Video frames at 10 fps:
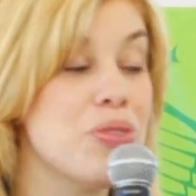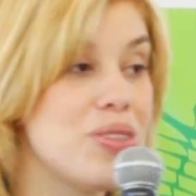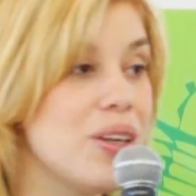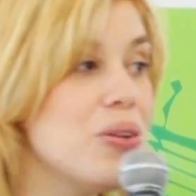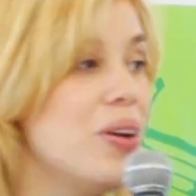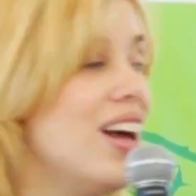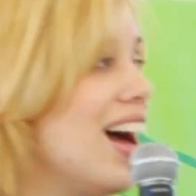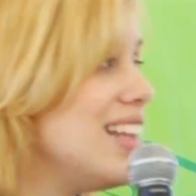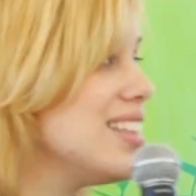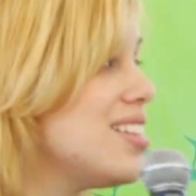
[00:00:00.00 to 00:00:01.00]
So
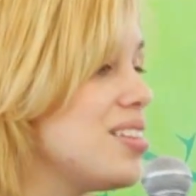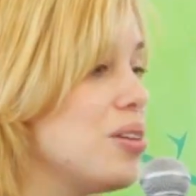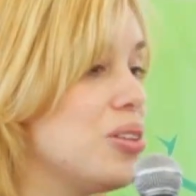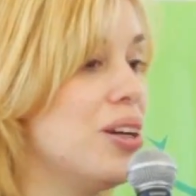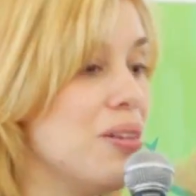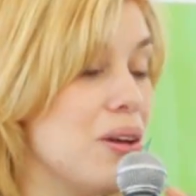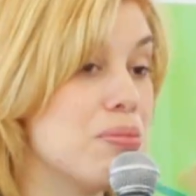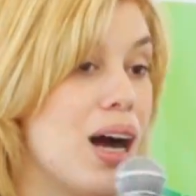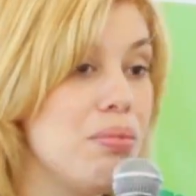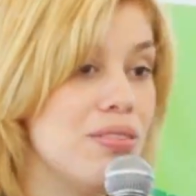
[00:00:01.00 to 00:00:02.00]
I think this is a
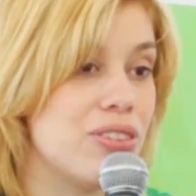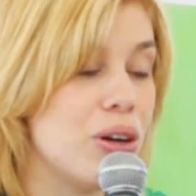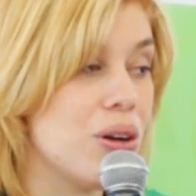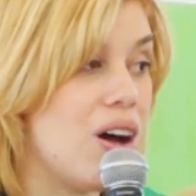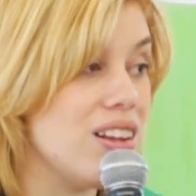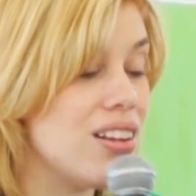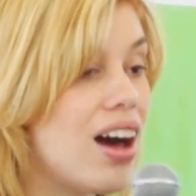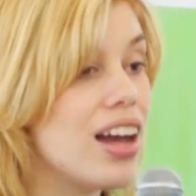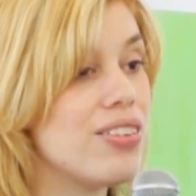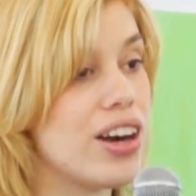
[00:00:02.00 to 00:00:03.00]
problem for a
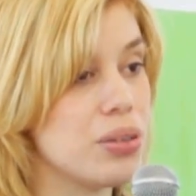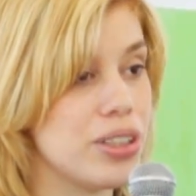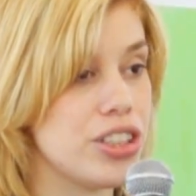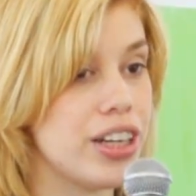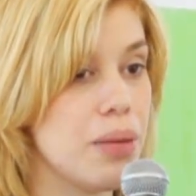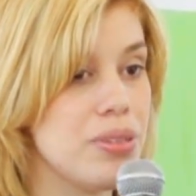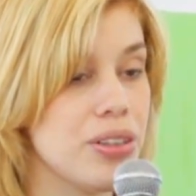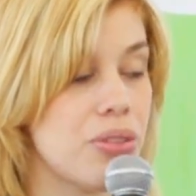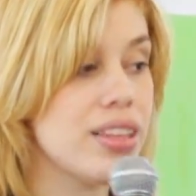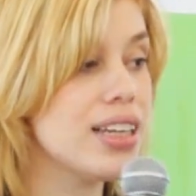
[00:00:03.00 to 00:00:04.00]
lot of hardware startups. And
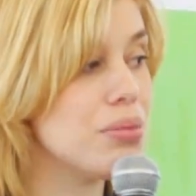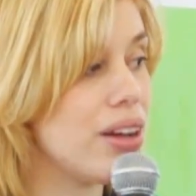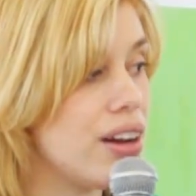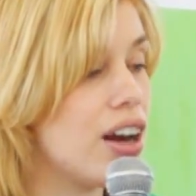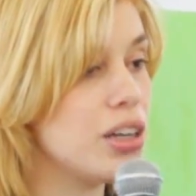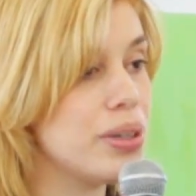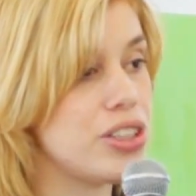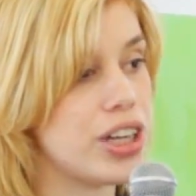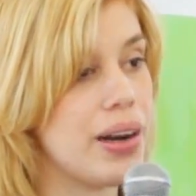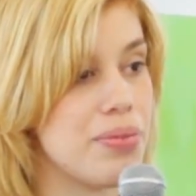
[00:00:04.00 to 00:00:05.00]
you think about it, hardware
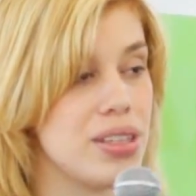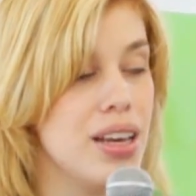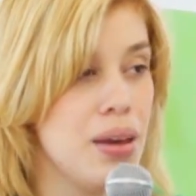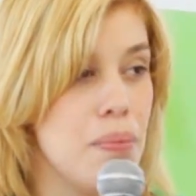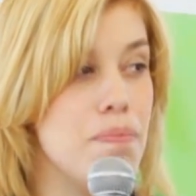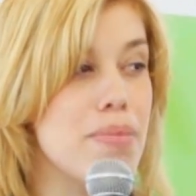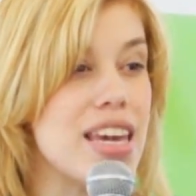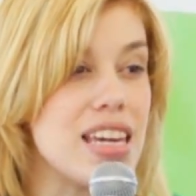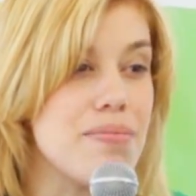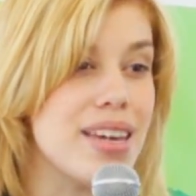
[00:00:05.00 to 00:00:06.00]
startups
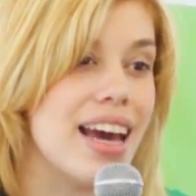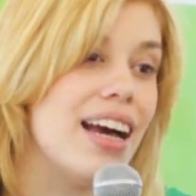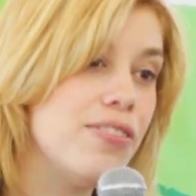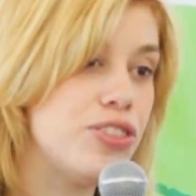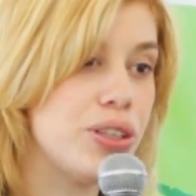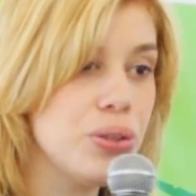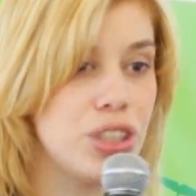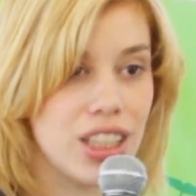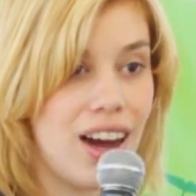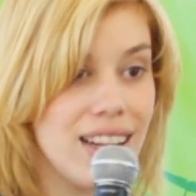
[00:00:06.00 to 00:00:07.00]
maybe have 2
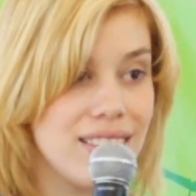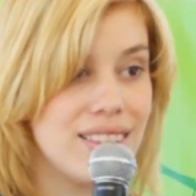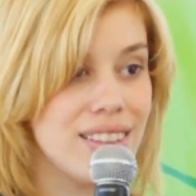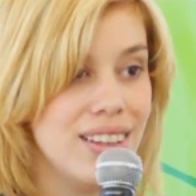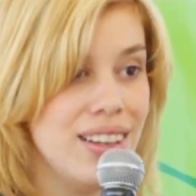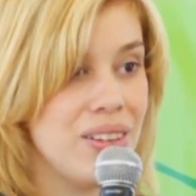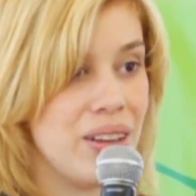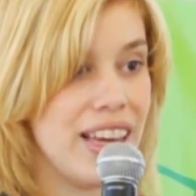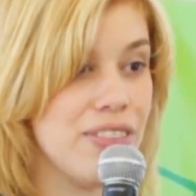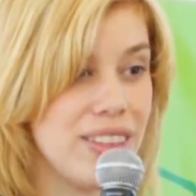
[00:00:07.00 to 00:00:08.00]
shots
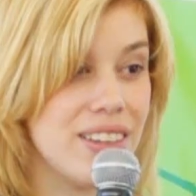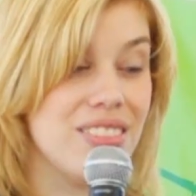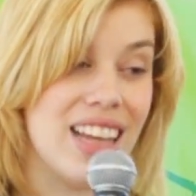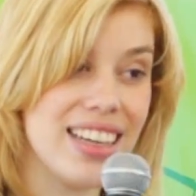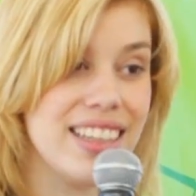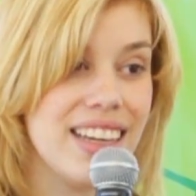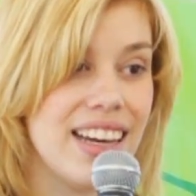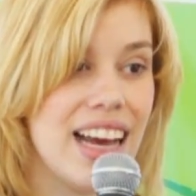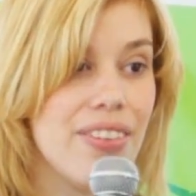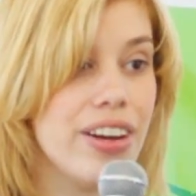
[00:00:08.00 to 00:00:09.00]
if they're lucky and
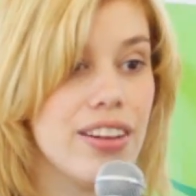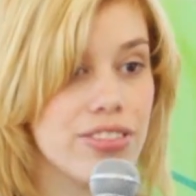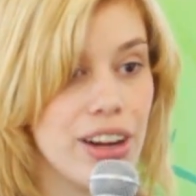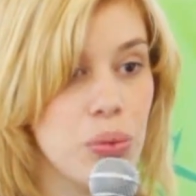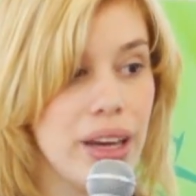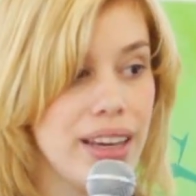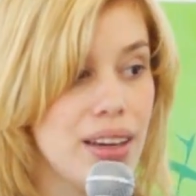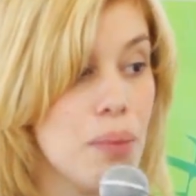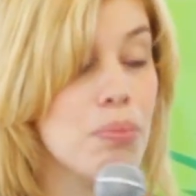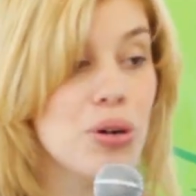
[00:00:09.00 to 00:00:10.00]
have enough runway.
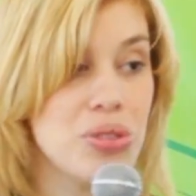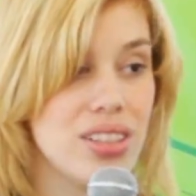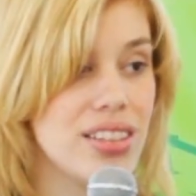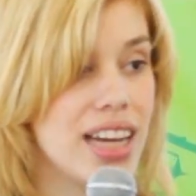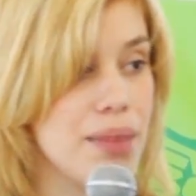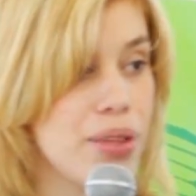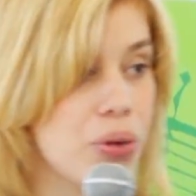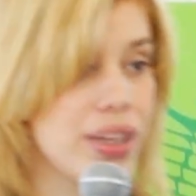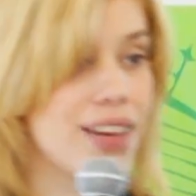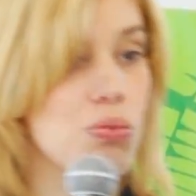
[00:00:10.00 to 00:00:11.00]
Most of the time they
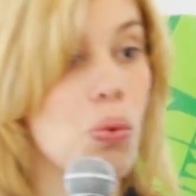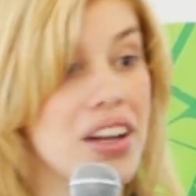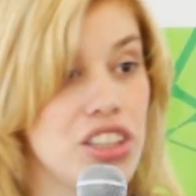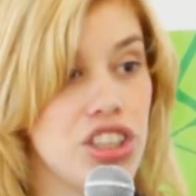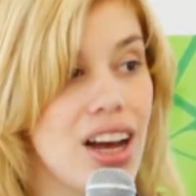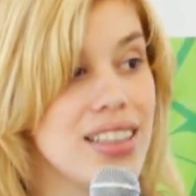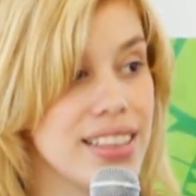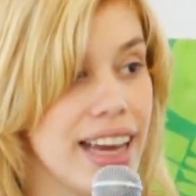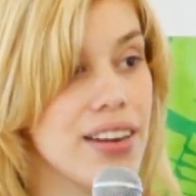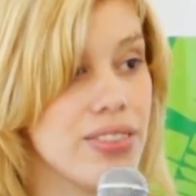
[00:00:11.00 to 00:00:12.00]
only have 1 shot to
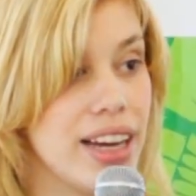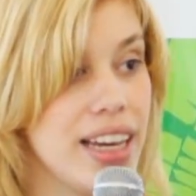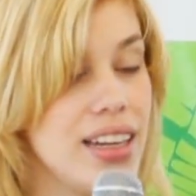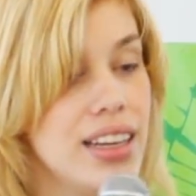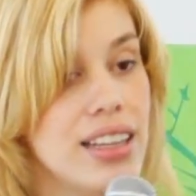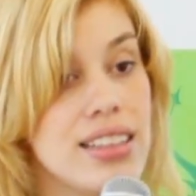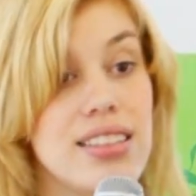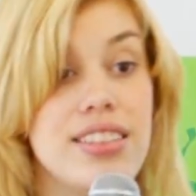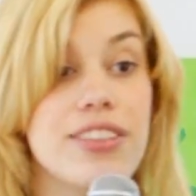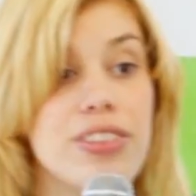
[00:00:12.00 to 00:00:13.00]
get it right. This
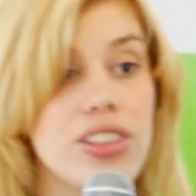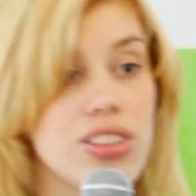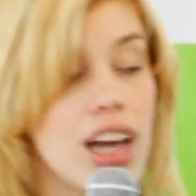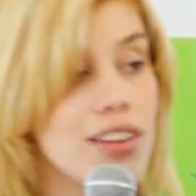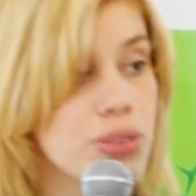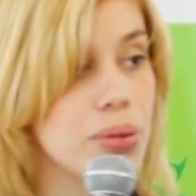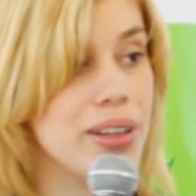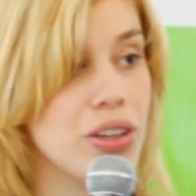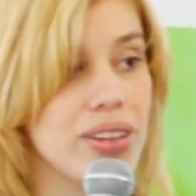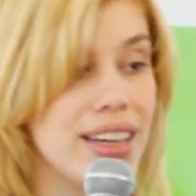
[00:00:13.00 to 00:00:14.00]
is different to software, where
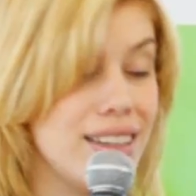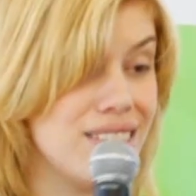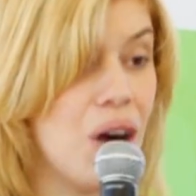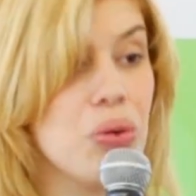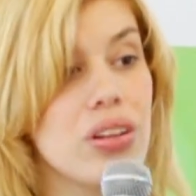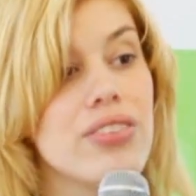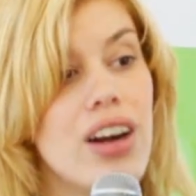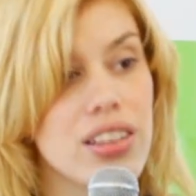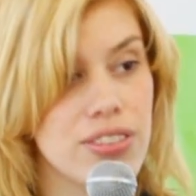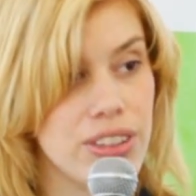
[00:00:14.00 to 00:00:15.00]
you can get it totally
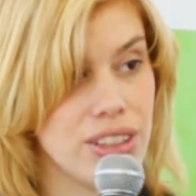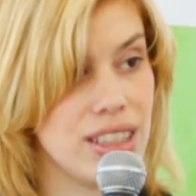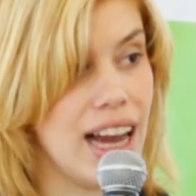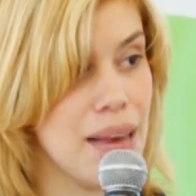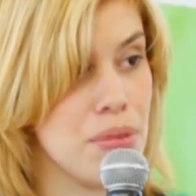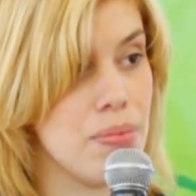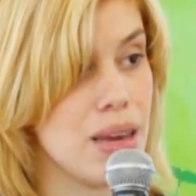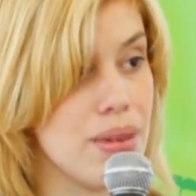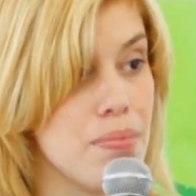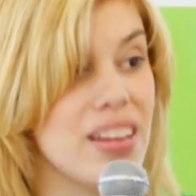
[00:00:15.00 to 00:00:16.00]
wrong the first time, and
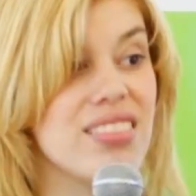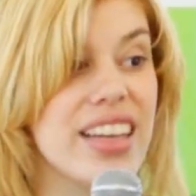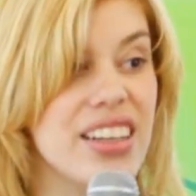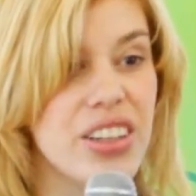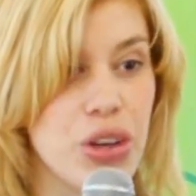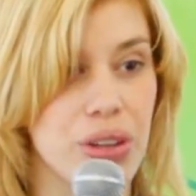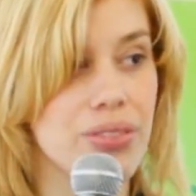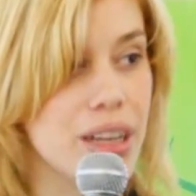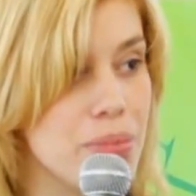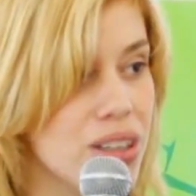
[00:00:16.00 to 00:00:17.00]
maybe a month later you can
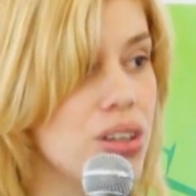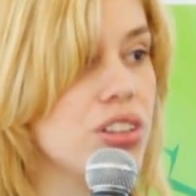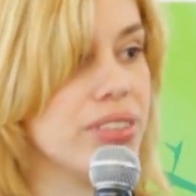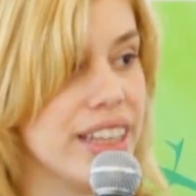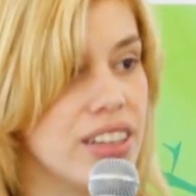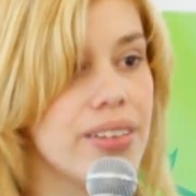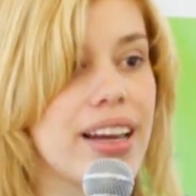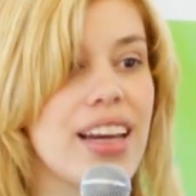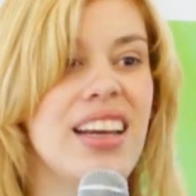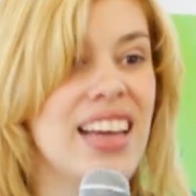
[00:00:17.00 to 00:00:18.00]
rebuild,
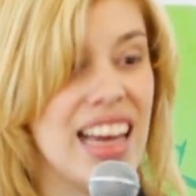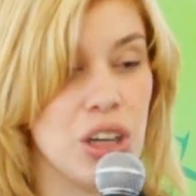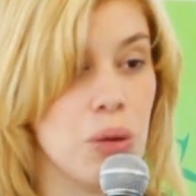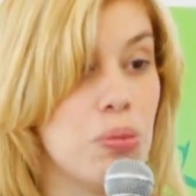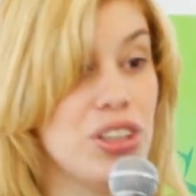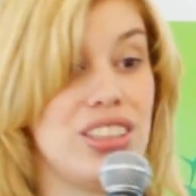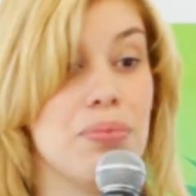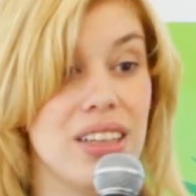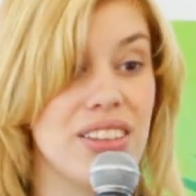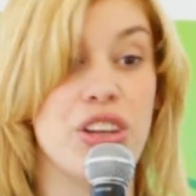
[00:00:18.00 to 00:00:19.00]
reiterate, push
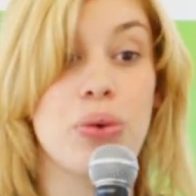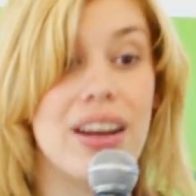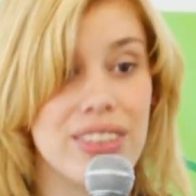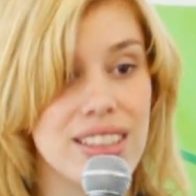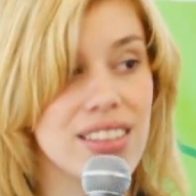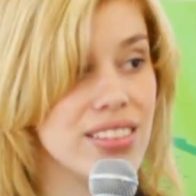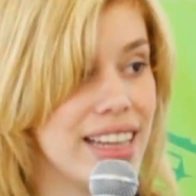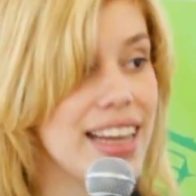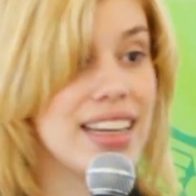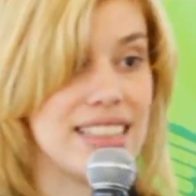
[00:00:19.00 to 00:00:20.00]
something new every single
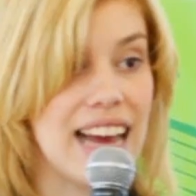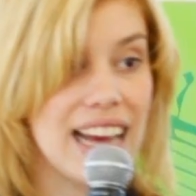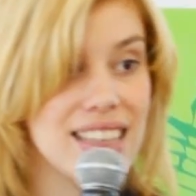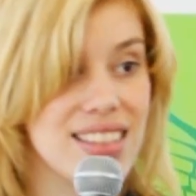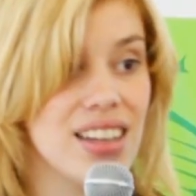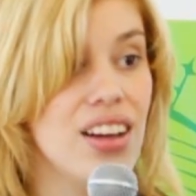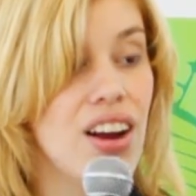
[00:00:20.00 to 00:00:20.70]
day and test.